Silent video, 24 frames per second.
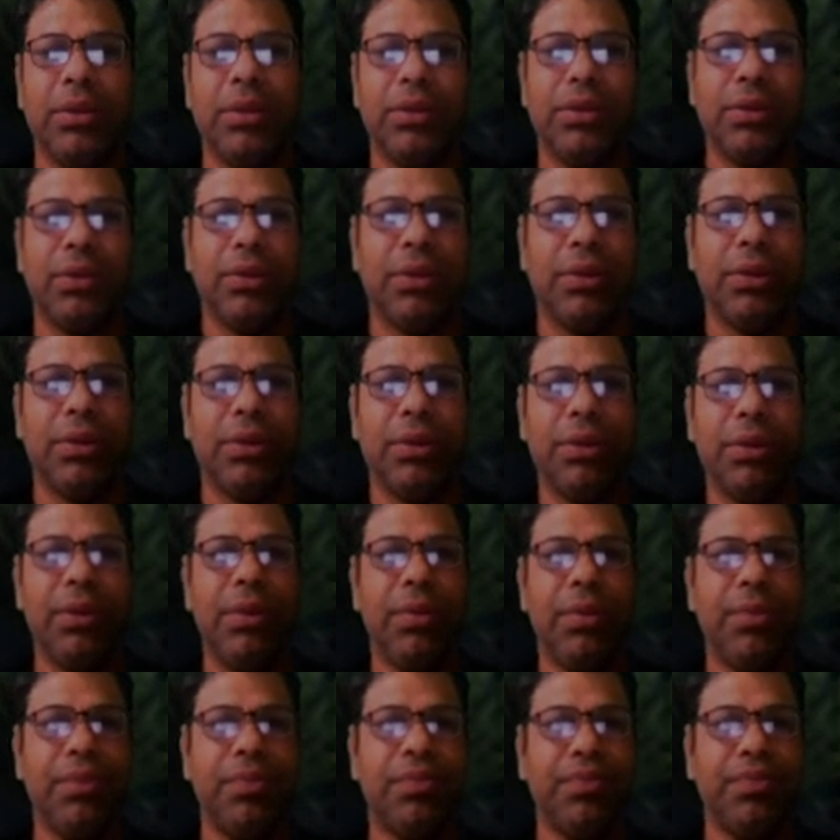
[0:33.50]
So
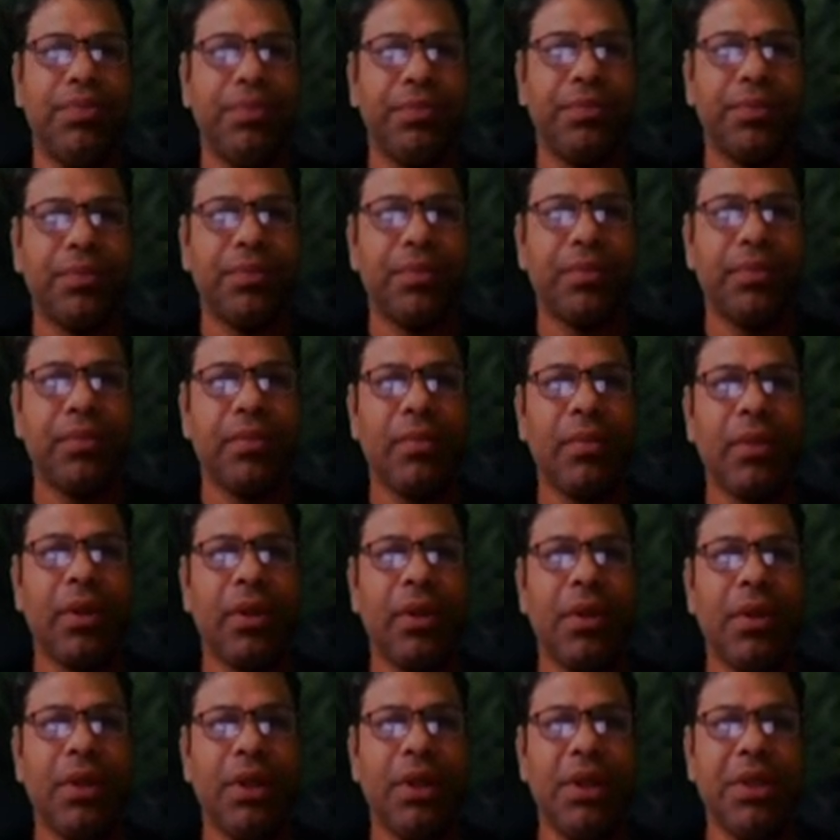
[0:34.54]

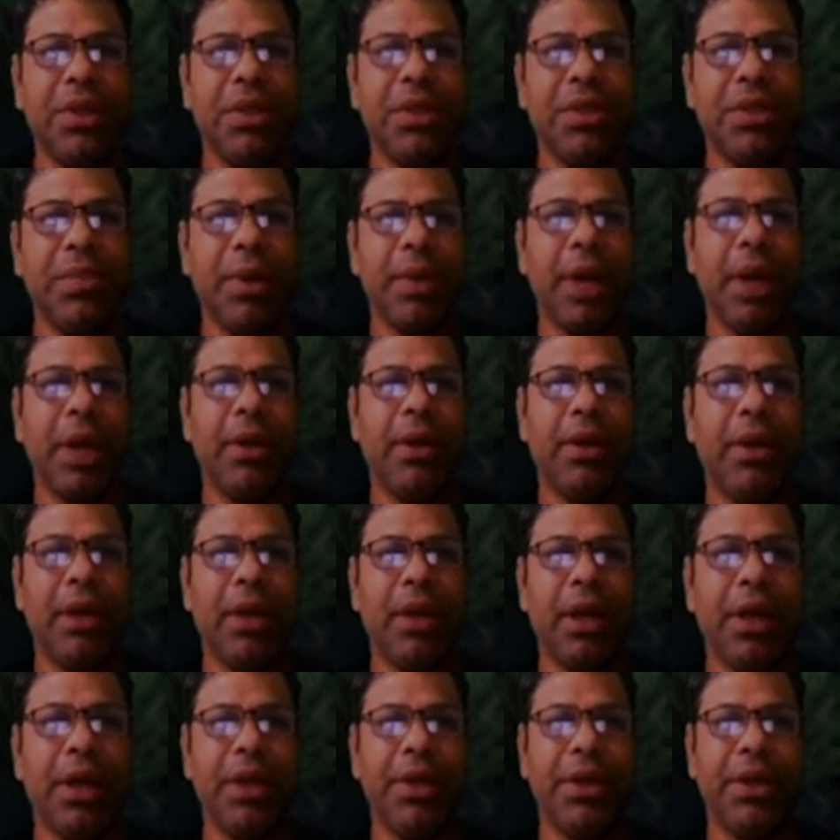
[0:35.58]
this is my
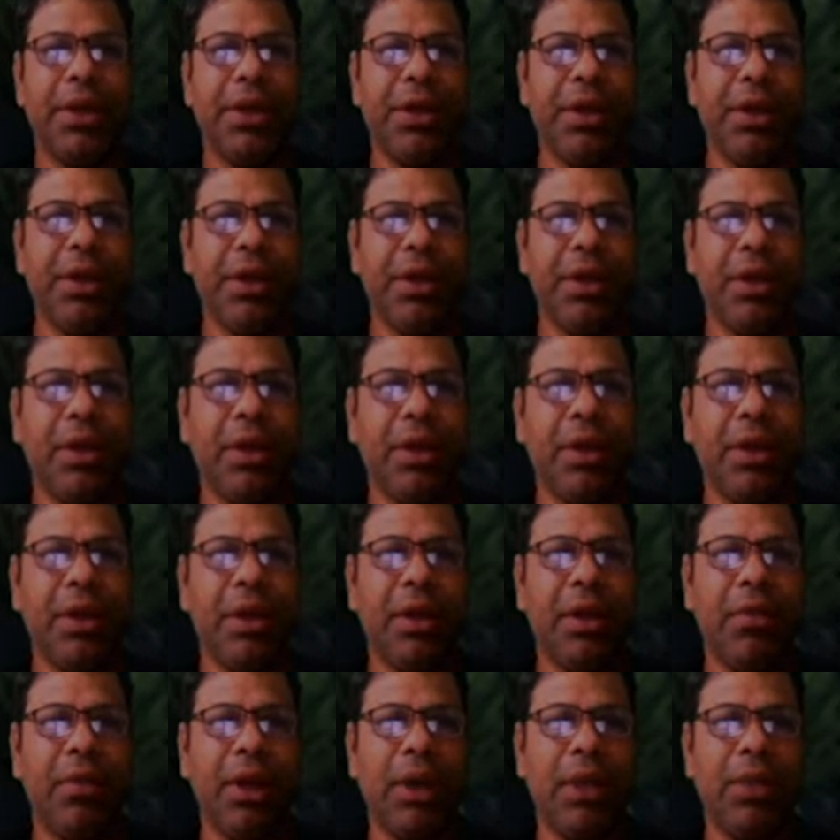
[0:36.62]
identity. I
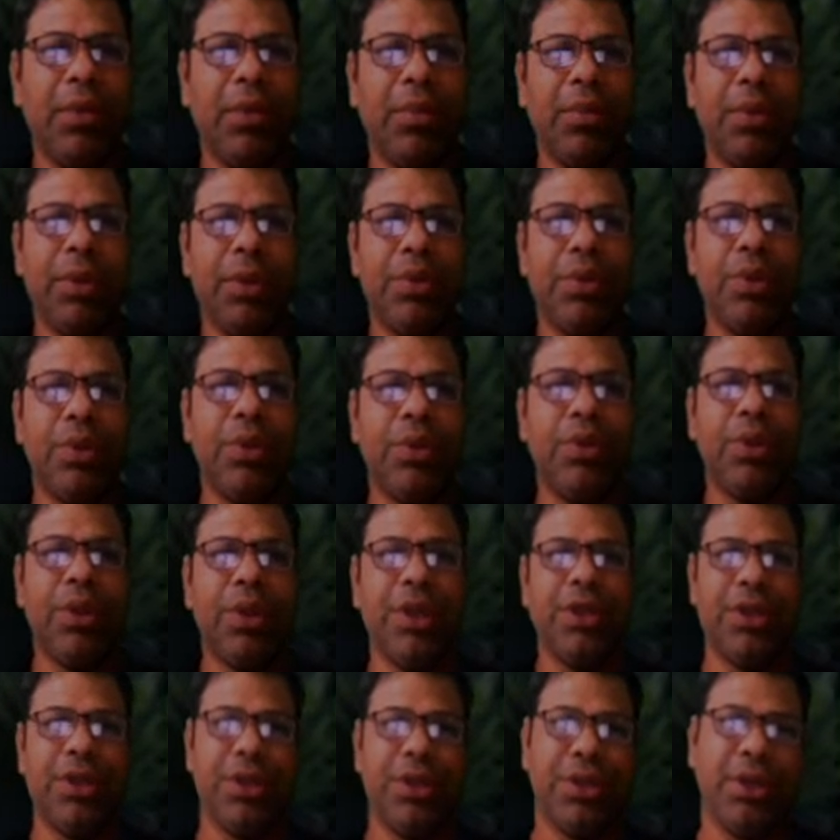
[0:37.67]
am Madhav Chaudhary,
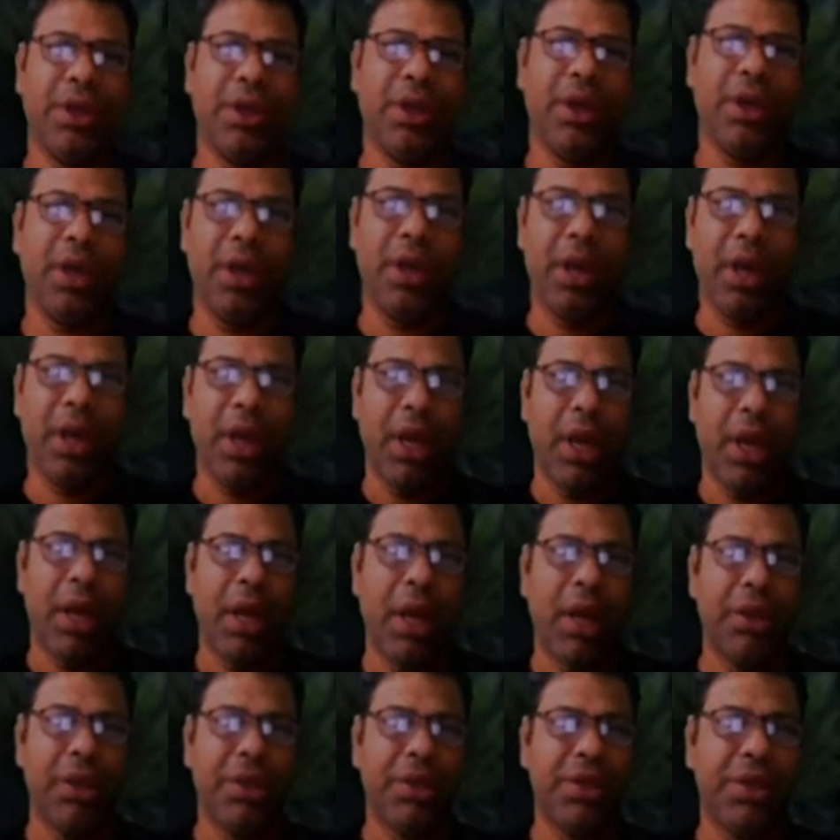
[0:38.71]
assistant
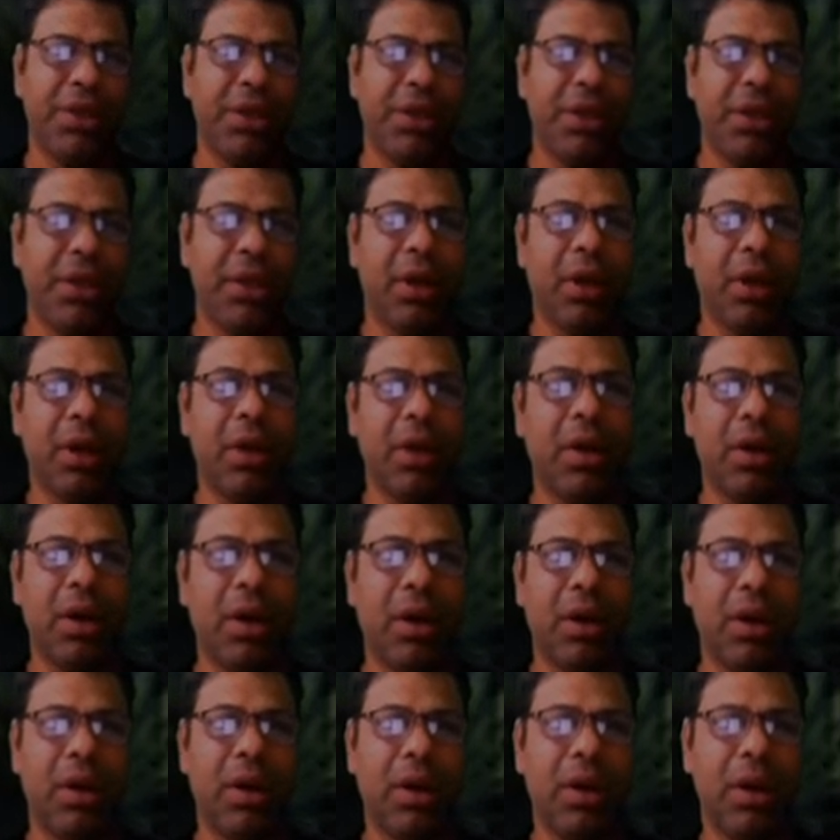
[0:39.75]
head teacher,
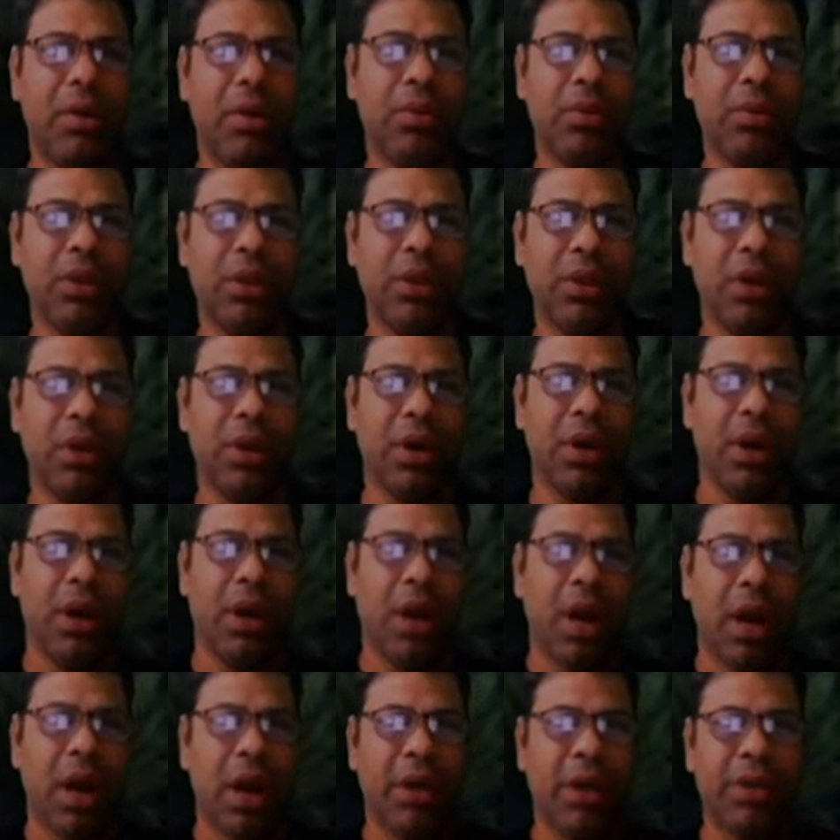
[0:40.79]
Rajan
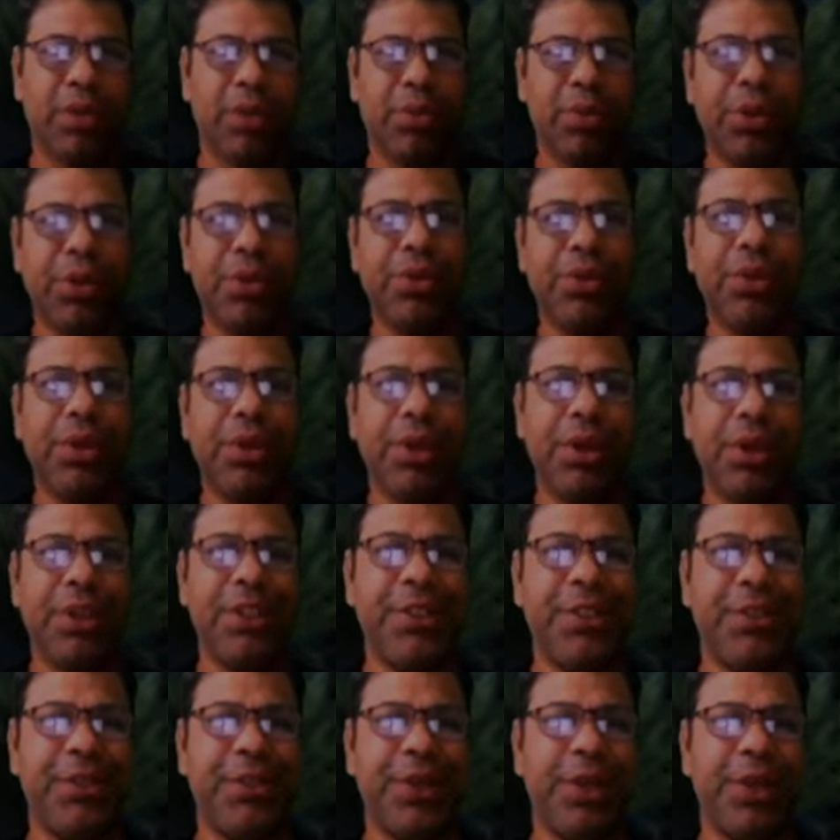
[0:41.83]
Arjun
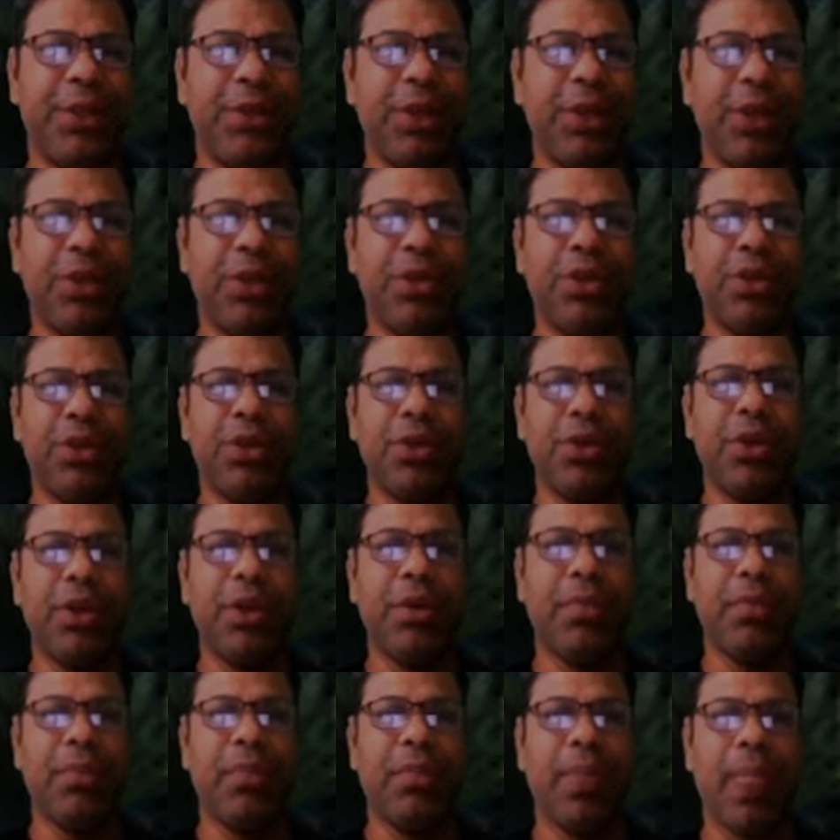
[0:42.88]
Institution,
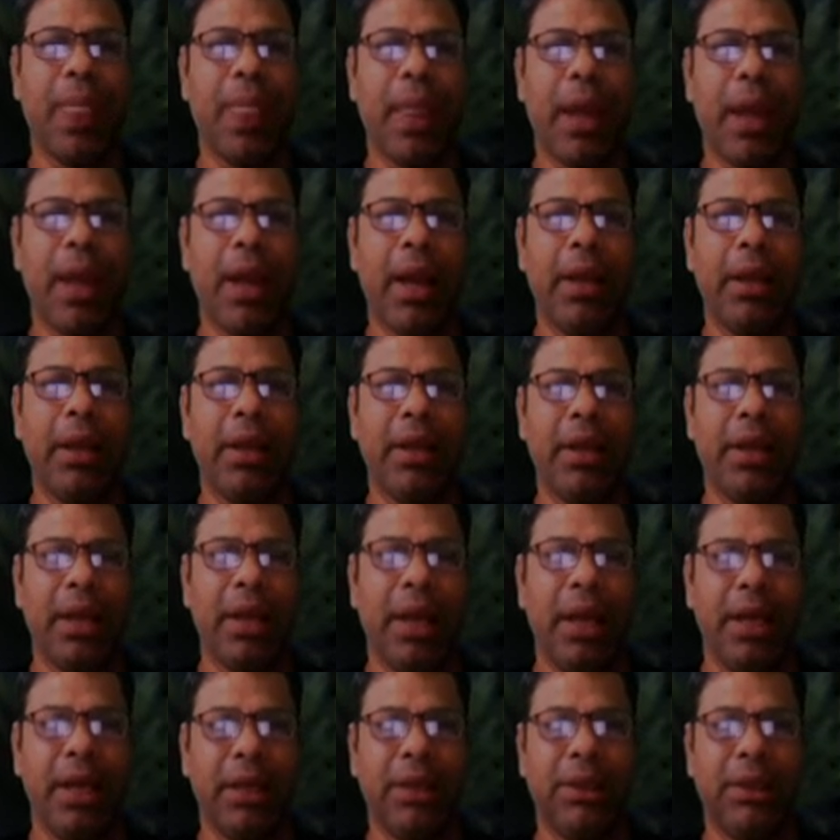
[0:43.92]
Chattogram, and
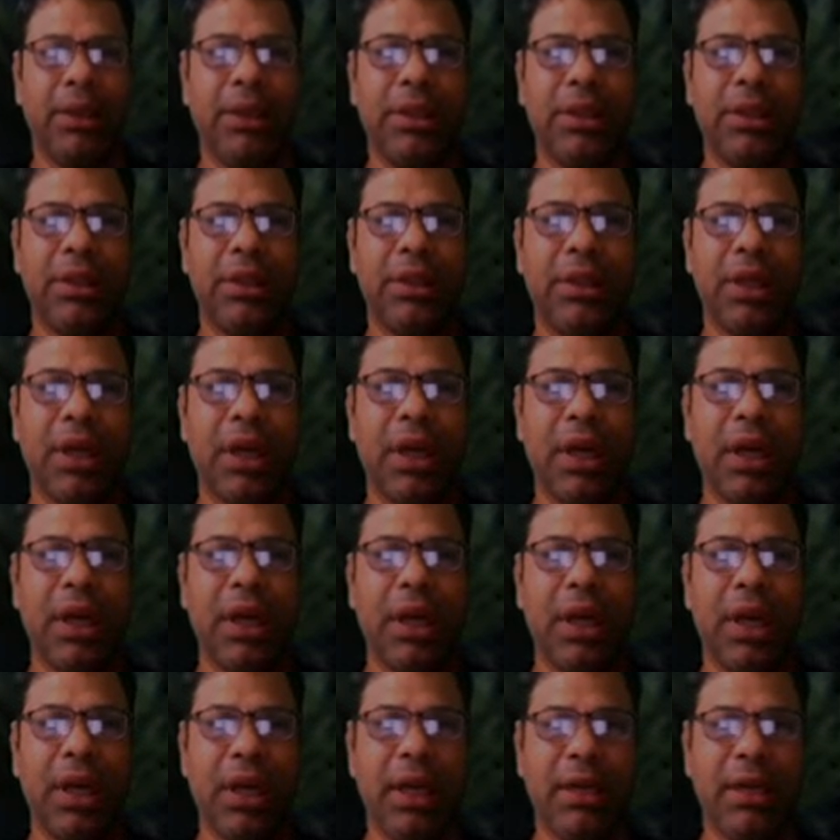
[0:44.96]
this is the
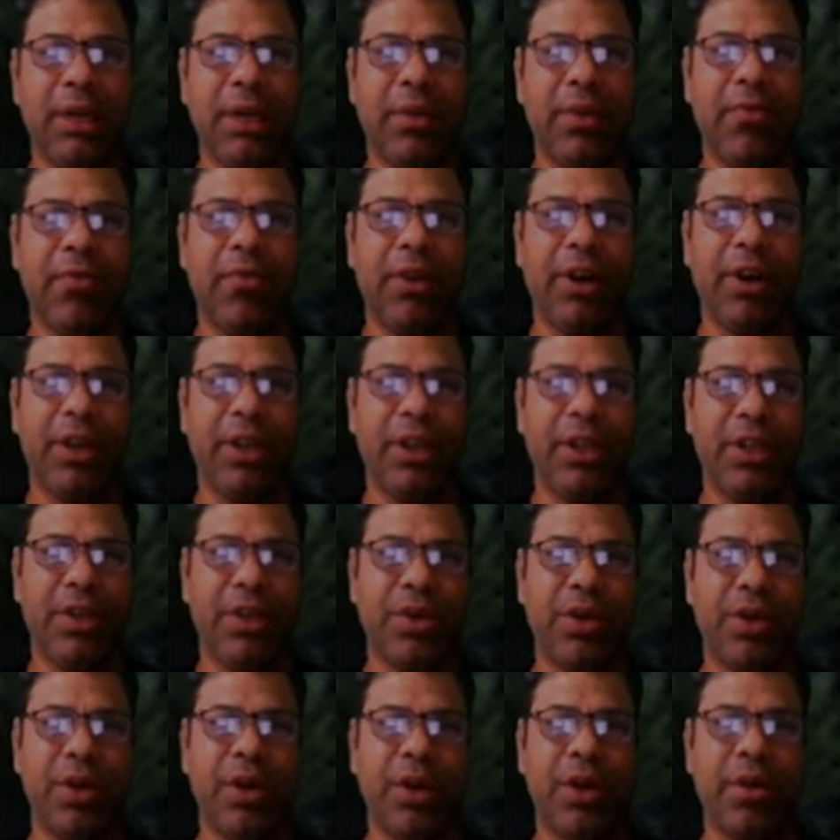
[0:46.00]
lesson for the
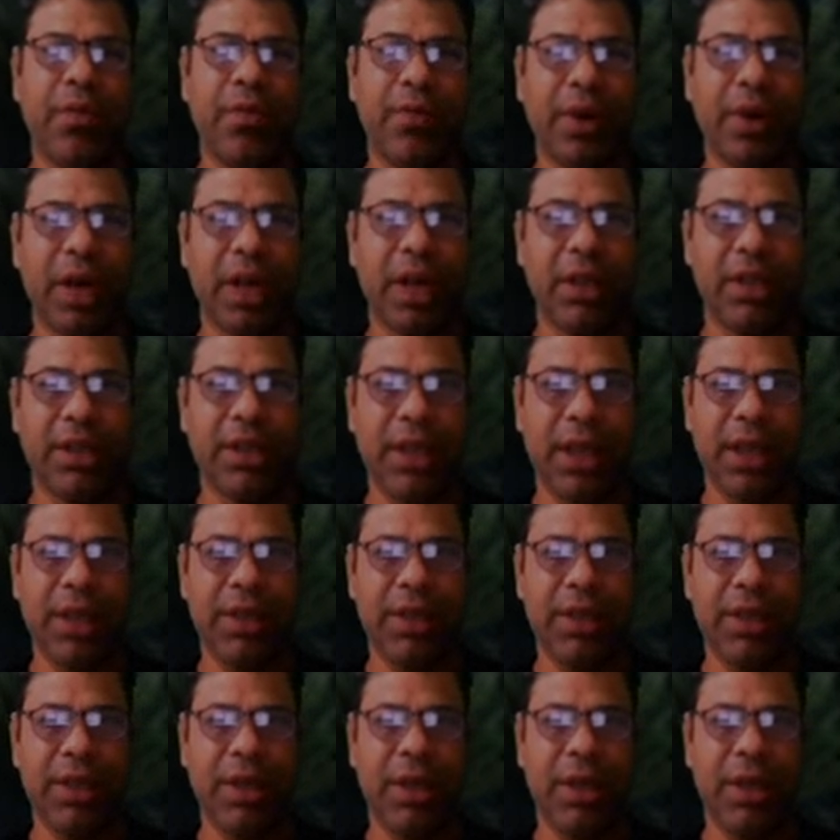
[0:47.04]
student of class 6